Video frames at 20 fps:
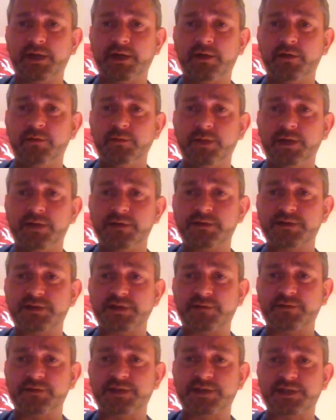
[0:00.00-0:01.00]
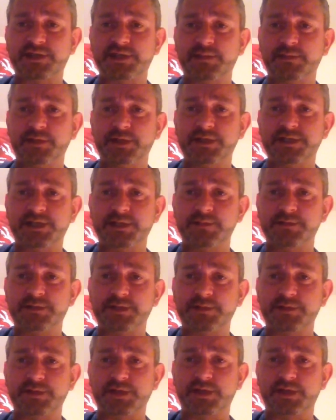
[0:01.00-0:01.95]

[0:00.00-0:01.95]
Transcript: who may have suffered similar symptoms,